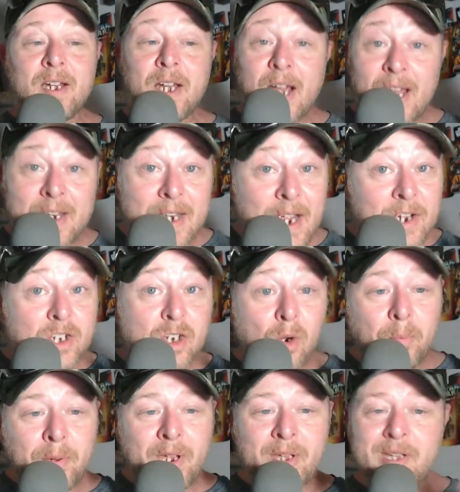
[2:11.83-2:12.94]
initial
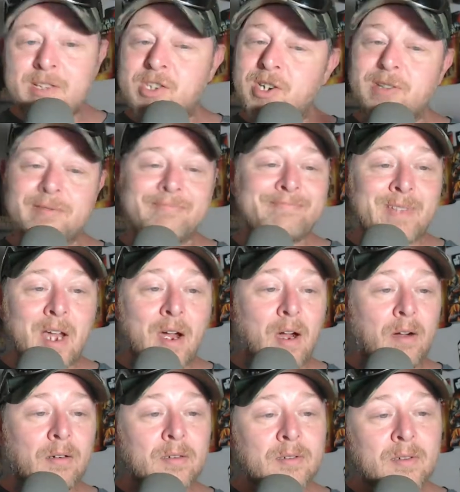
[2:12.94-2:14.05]
pitch. No.